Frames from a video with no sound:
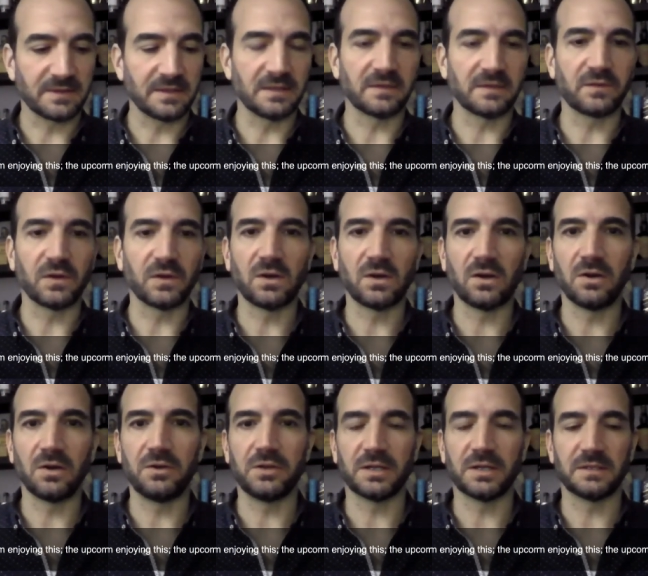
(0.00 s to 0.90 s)

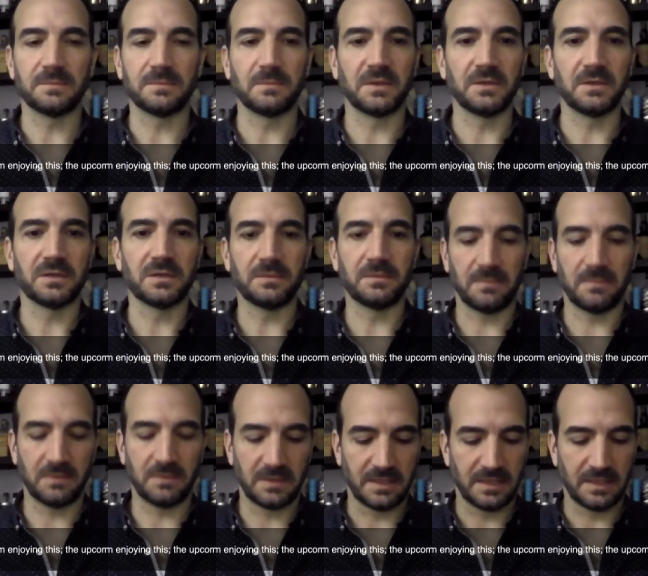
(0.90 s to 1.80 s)
turn, you can
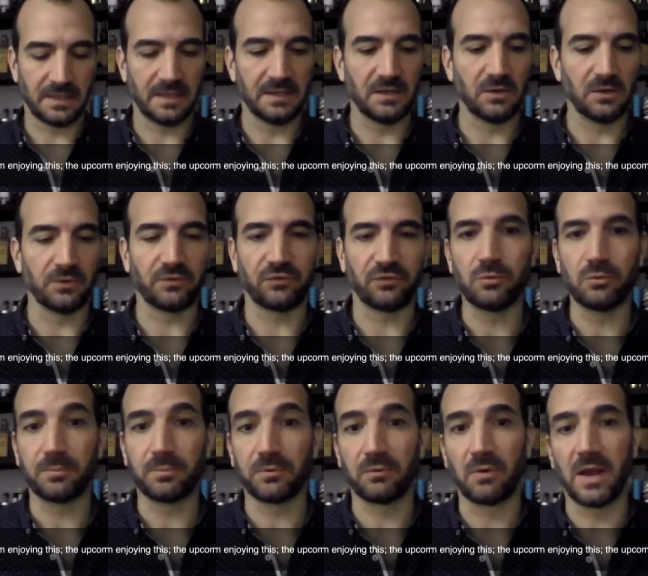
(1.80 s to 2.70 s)
it's
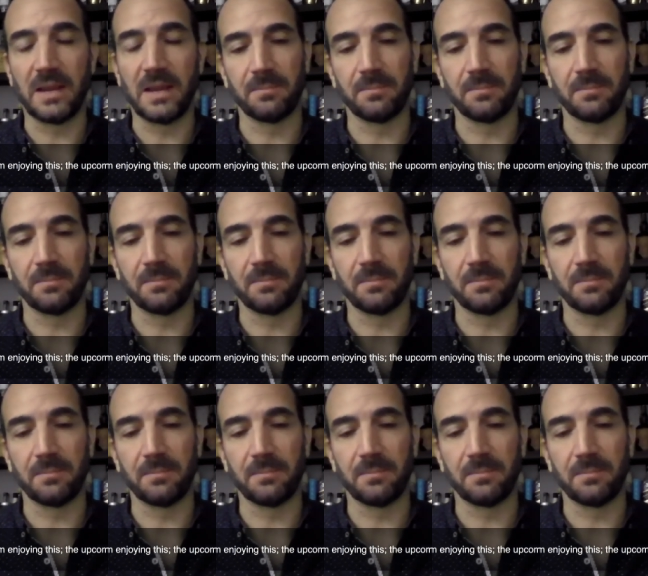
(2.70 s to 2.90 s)
super ripe